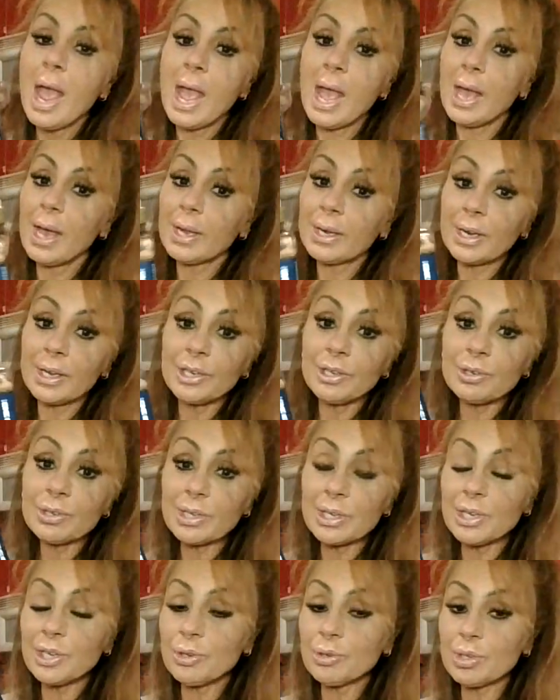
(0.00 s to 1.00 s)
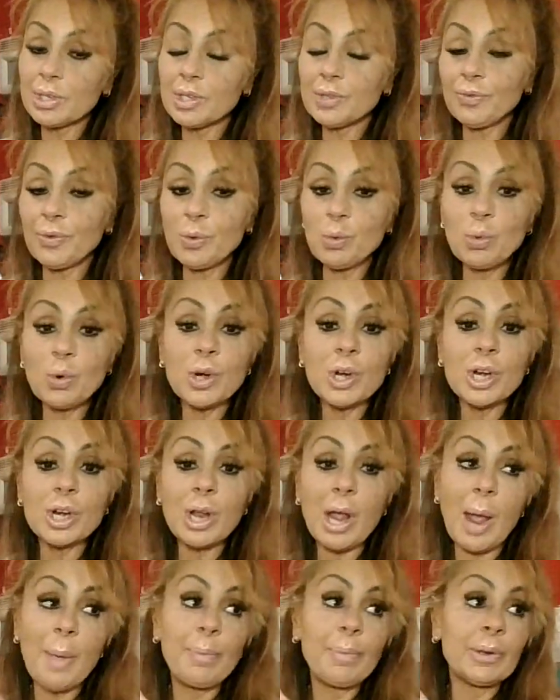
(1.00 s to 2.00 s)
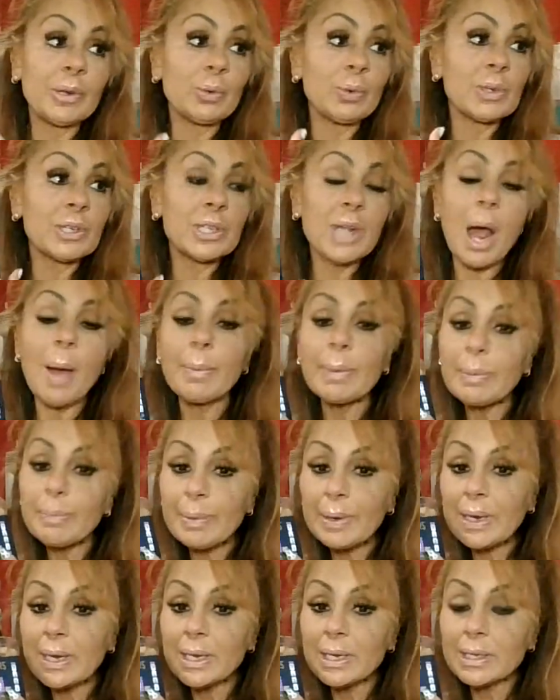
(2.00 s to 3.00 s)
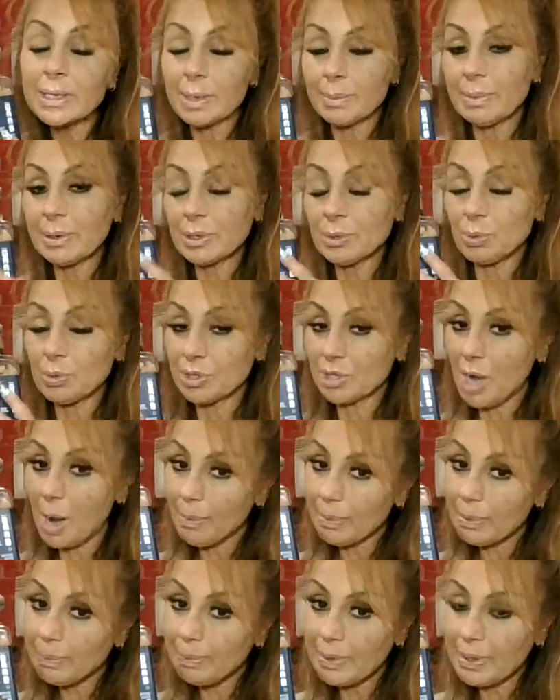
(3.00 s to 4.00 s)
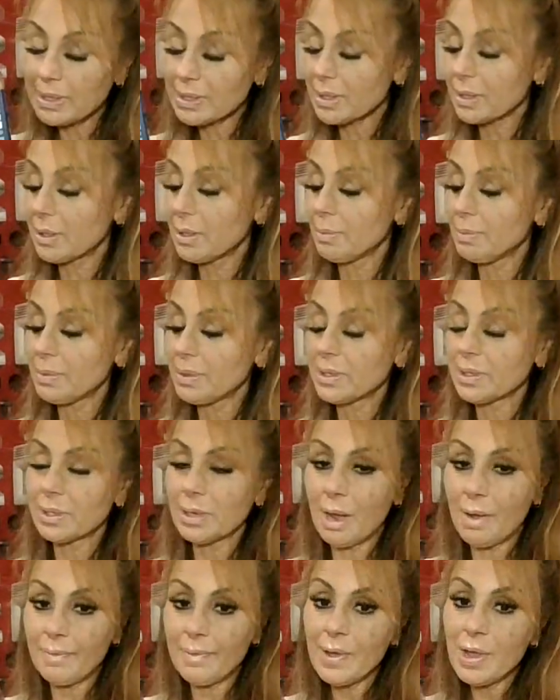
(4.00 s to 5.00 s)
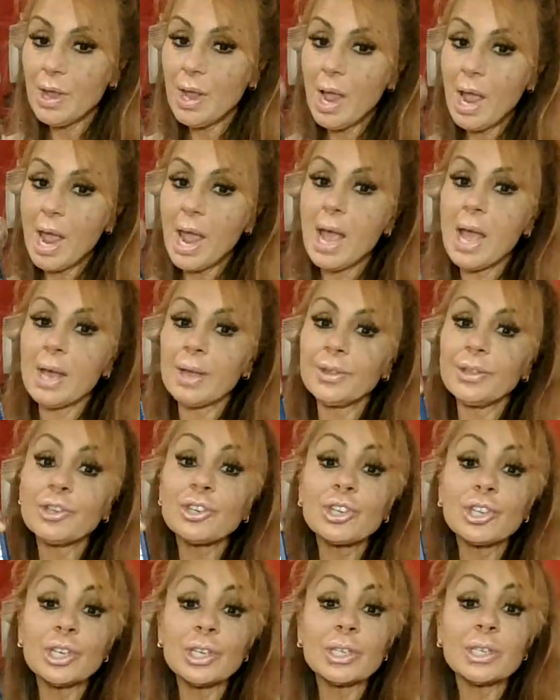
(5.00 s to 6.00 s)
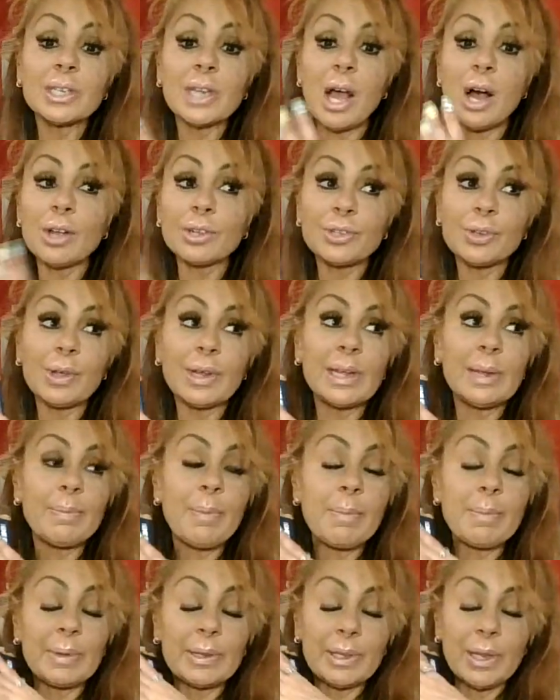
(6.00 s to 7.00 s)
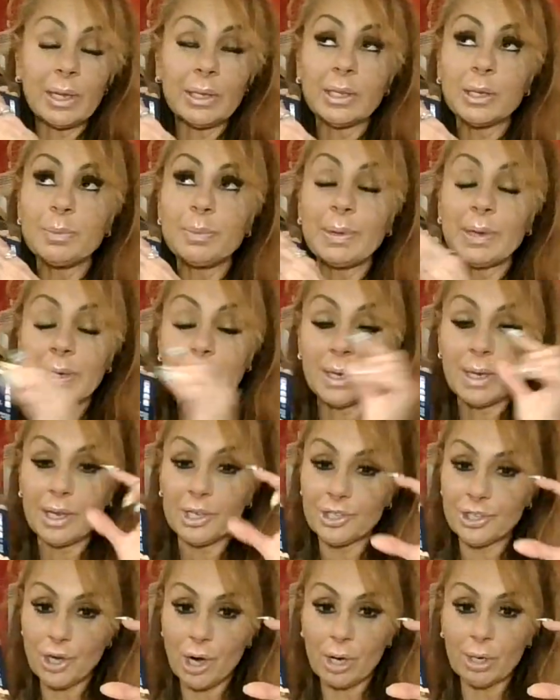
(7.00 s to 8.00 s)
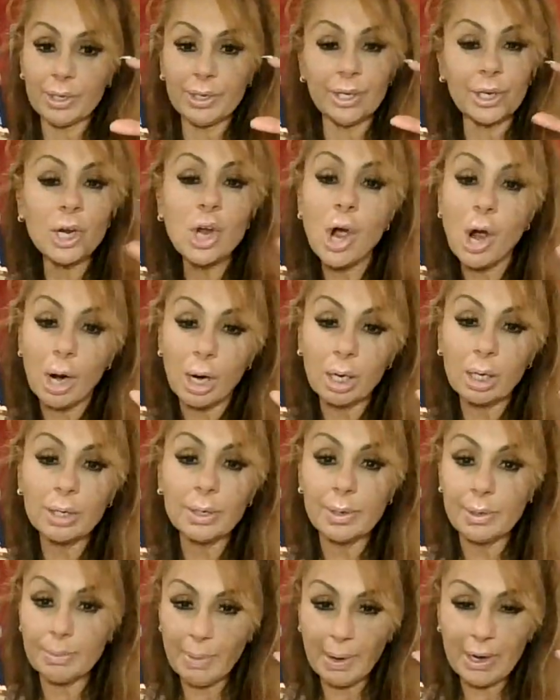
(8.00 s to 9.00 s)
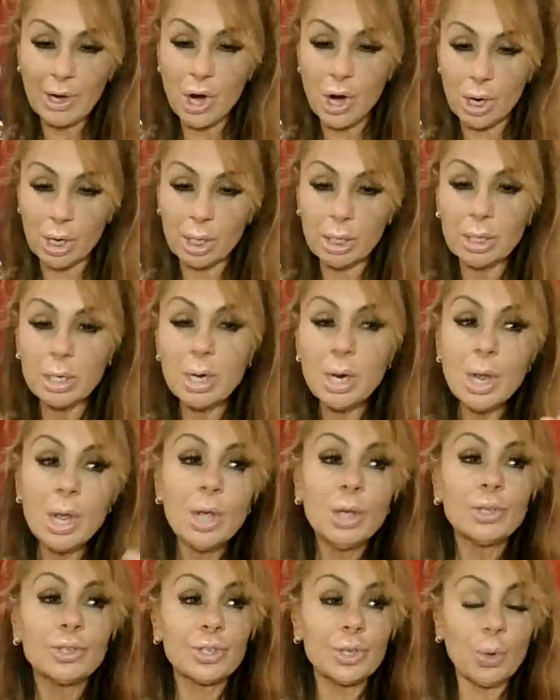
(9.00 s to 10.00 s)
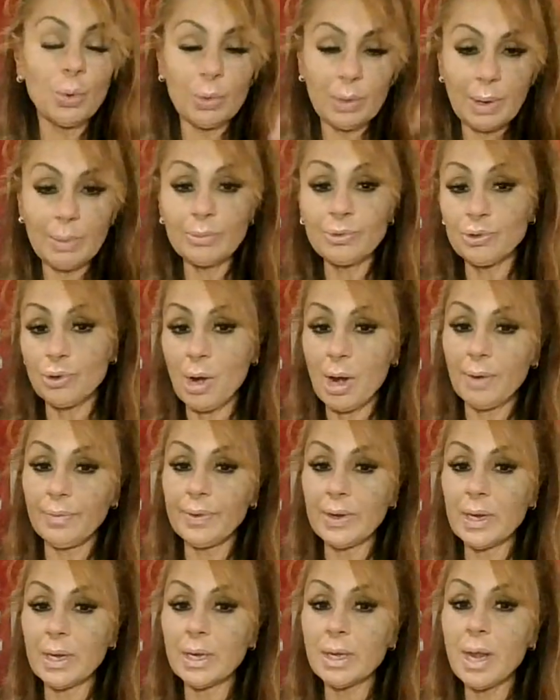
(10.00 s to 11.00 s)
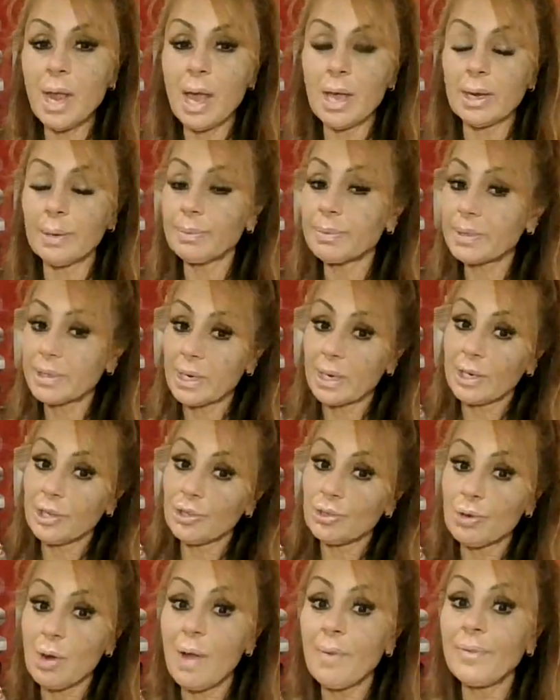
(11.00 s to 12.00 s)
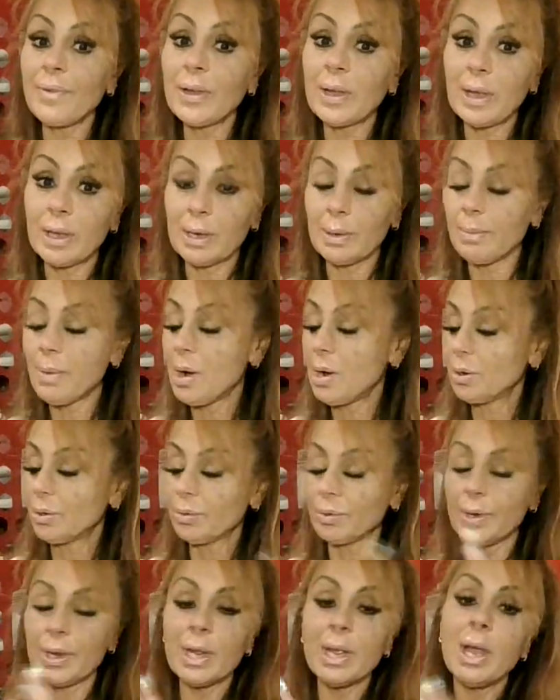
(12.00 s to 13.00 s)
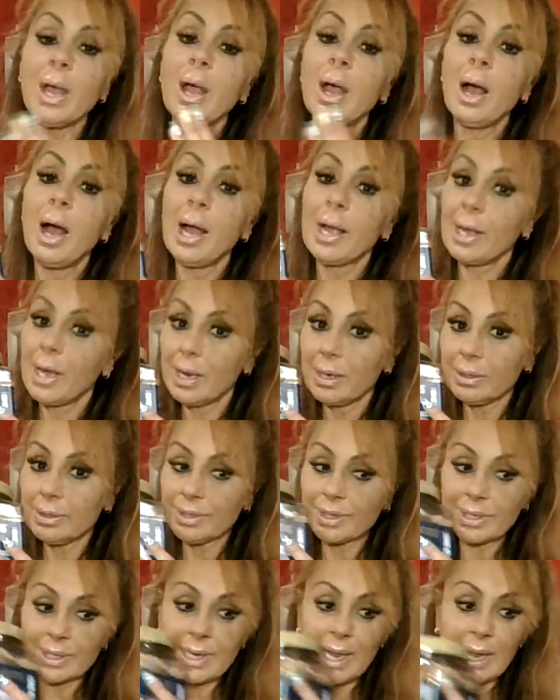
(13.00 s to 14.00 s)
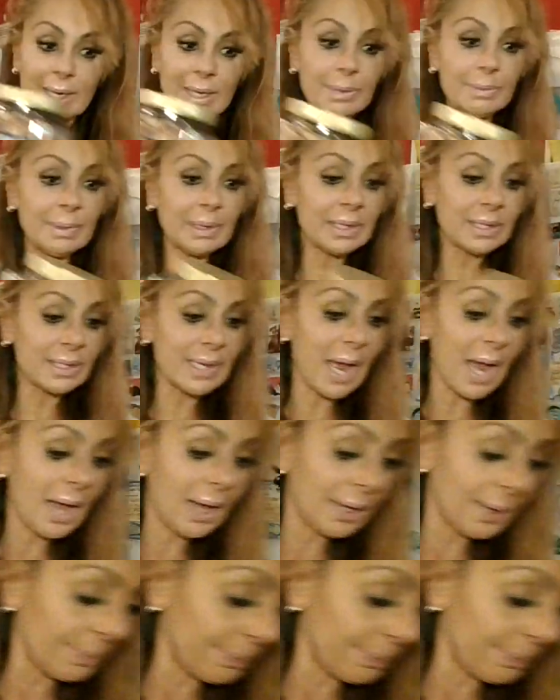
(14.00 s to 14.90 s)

And I usually use these for work. I put wasabi peas, I mix wasabi peas in them and stuff. And they're good. Also, I keep them in a little bit, a jar in a car, in my car. So when I'm driving and I'm stuck in traffic and I'm hungry, I got a little snacky McSnap.